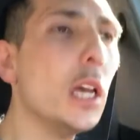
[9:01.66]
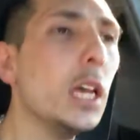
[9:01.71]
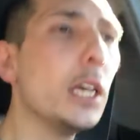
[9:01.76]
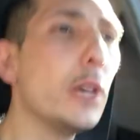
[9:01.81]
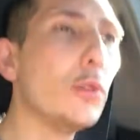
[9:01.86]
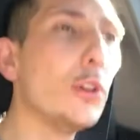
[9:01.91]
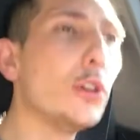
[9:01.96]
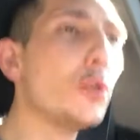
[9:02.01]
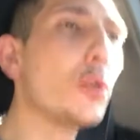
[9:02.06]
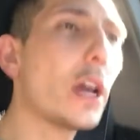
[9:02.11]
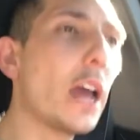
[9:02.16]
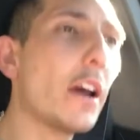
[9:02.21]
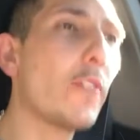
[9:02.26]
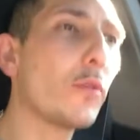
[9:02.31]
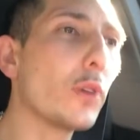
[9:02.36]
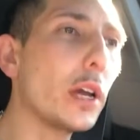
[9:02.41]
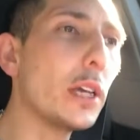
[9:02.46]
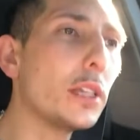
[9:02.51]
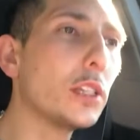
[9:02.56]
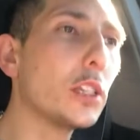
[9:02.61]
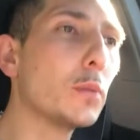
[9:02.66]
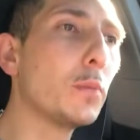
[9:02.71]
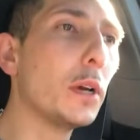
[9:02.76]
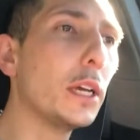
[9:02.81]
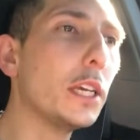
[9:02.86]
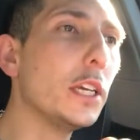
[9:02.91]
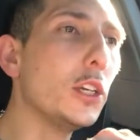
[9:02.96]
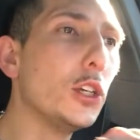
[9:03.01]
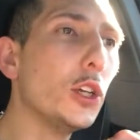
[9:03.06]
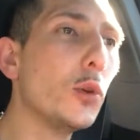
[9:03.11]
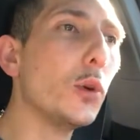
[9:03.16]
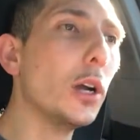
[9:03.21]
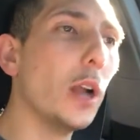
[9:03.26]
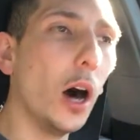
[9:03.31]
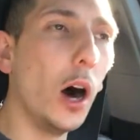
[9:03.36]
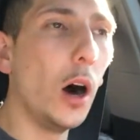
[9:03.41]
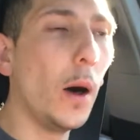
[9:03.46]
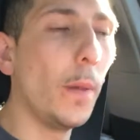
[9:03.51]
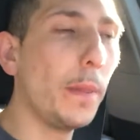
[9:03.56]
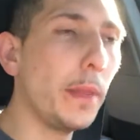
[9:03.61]
He would do calf raises, but he'd do it
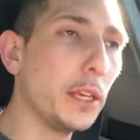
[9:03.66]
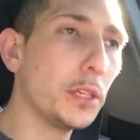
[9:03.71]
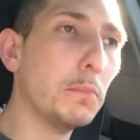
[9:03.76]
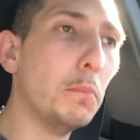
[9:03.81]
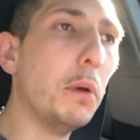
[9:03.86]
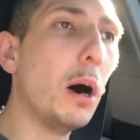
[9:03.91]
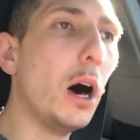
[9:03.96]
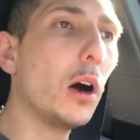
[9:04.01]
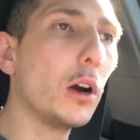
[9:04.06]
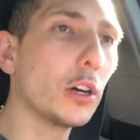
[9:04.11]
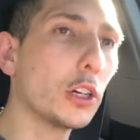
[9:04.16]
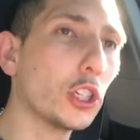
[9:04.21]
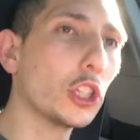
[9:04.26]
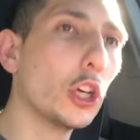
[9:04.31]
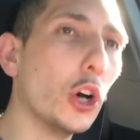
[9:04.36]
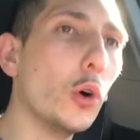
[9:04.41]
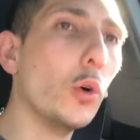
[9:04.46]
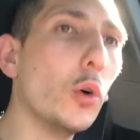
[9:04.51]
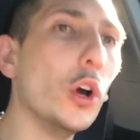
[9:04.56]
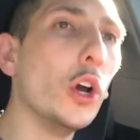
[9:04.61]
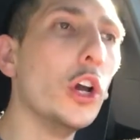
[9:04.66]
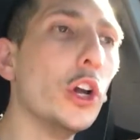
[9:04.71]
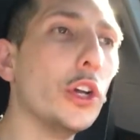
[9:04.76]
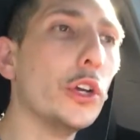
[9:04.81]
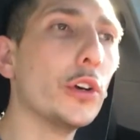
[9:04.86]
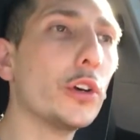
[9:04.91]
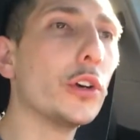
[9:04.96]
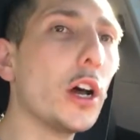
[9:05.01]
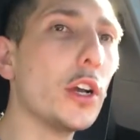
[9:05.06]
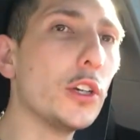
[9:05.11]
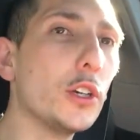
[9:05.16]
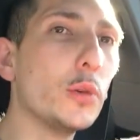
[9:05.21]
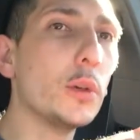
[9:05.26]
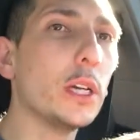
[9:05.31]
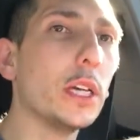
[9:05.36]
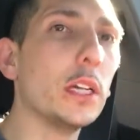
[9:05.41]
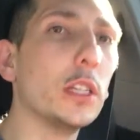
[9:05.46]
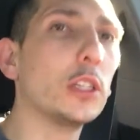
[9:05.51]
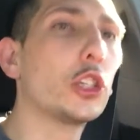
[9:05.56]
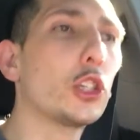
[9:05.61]
on this bar. So you're not
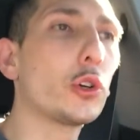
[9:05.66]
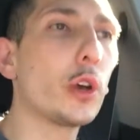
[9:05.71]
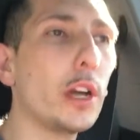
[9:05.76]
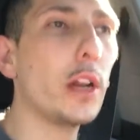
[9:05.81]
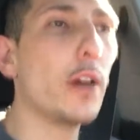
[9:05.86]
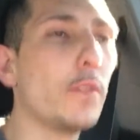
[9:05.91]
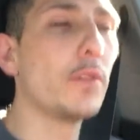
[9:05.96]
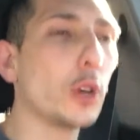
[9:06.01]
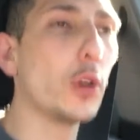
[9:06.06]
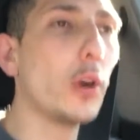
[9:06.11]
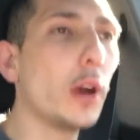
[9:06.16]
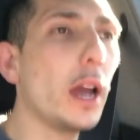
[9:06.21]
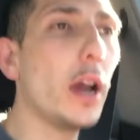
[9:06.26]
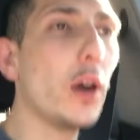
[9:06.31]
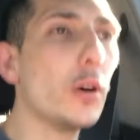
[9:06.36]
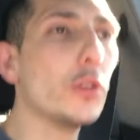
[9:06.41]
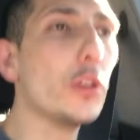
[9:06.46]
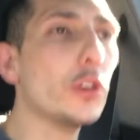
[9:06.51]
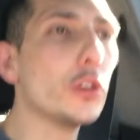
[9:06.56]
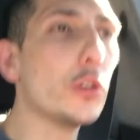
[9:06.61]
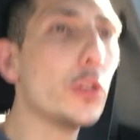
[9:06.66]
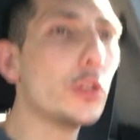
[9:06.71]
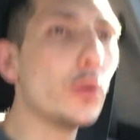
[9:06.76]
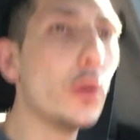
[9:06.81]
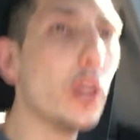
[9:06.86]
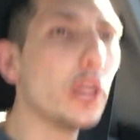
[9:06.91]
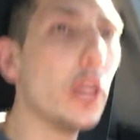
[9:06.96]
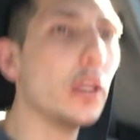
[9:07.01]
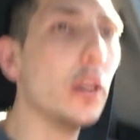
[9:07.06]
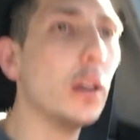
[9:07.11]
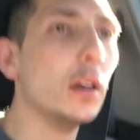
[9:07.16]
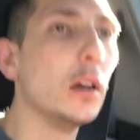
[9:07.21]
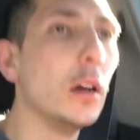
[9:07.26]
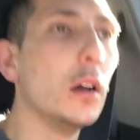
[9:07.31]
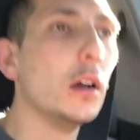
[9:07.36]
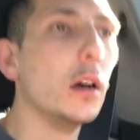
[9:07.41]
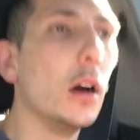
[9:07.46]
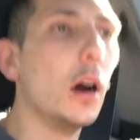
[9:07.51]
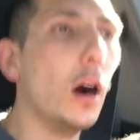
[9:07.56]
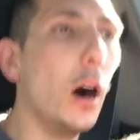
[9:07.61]
doing it straight off the ground. You're doing it
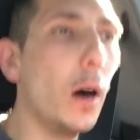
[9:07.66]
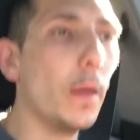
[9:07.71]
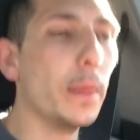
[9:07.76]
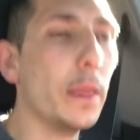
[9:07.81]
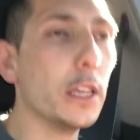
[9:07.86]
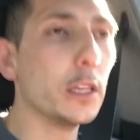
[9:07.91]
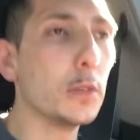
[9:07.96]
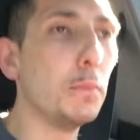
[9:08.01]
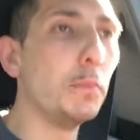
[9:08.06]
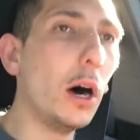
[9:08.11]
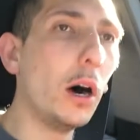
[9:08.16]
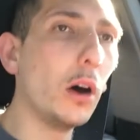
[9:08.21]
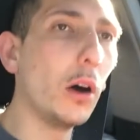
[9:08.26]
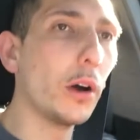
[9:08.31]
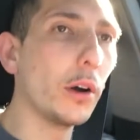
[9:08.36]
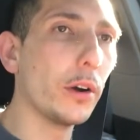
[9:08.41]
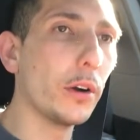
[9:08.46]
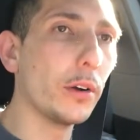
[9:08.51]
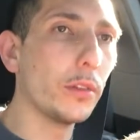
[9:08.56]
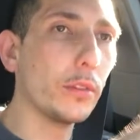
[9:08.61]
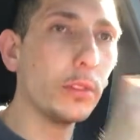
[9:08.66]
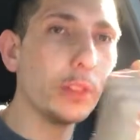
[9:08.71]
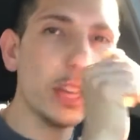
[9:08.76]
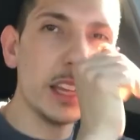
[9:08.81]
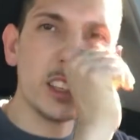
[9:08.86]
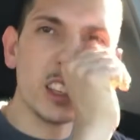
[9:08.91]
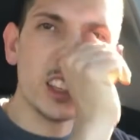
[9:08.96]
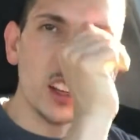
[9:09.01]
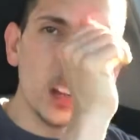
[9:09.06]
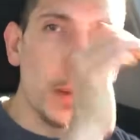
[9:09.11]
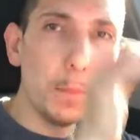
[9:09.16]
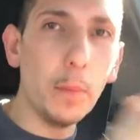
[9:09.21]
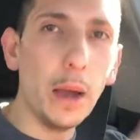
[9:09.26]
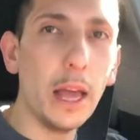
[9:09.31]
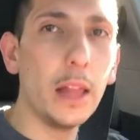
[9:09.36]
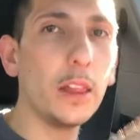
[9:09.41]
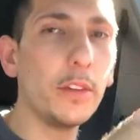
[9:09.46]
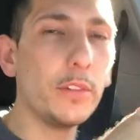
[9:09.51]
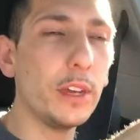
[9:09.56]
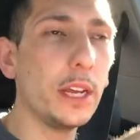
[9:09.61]
on this bar that's
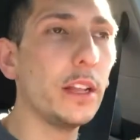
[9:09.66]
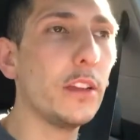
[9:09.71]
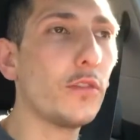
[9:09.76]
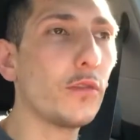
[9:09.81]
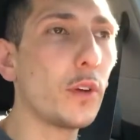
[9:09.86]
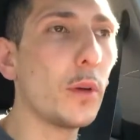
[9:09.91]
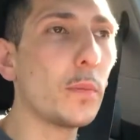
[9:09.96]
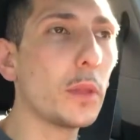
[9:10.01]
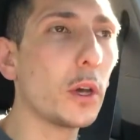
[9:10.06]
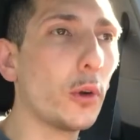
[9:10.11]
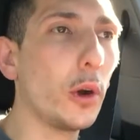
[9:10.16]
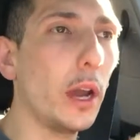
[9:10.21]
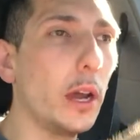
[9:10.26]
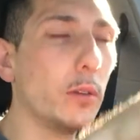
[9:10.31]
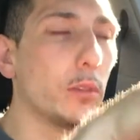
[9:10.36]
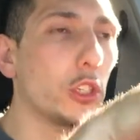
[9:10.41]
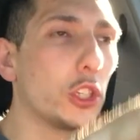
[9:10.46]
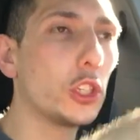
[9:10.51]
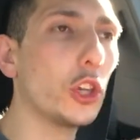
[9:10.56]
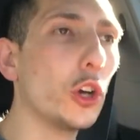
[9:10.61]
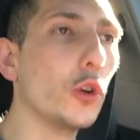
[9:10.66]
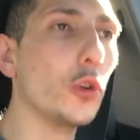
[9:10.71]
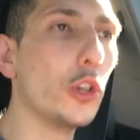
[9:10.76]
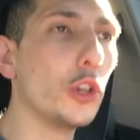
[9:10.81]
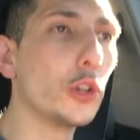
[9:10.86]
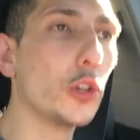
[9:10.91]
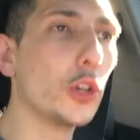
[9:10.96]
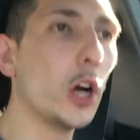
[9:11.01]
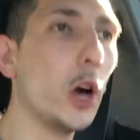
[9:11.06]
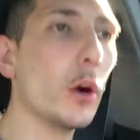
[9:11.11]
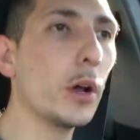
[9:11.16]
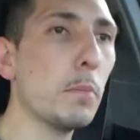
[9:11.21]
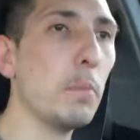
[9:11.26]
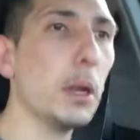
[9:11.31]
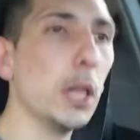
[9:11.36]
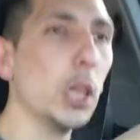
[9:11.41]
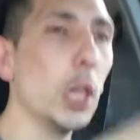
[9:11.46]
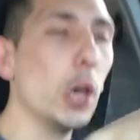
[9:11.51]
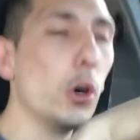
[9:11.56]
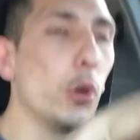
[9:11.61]
elevated from the ground. So you're going
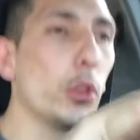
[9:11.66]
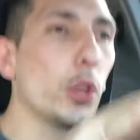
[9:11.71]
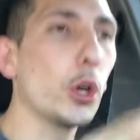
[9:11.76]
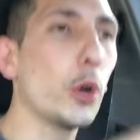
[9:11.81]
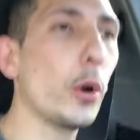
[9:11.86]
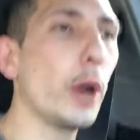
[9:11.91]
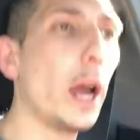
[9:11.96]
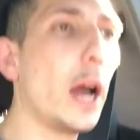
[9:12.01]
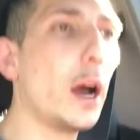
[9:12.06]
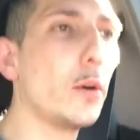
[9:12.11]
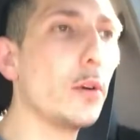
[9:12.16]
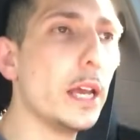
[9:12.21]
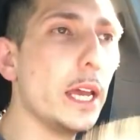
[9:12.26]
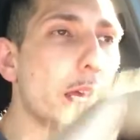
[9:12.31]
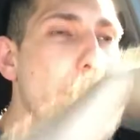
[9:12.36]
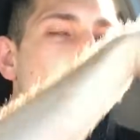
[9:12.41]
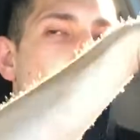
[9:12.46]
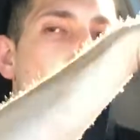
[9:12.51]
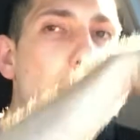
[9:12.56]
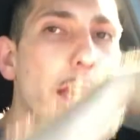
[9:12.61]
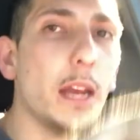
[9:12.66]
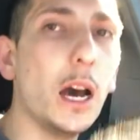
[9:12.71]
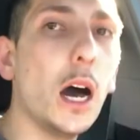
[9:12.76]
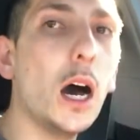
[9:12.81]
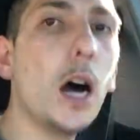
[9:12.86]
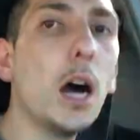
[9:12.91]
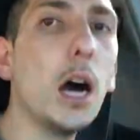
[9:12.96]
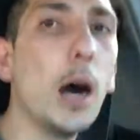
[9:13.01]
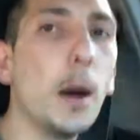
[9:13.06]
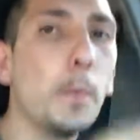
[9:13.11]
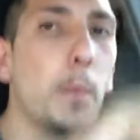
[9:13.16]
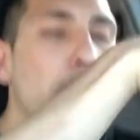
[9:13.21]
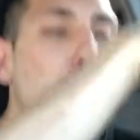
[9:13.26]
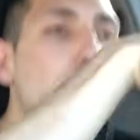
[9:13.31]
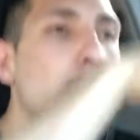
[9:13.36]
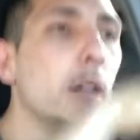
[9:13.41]
below the ground and then up.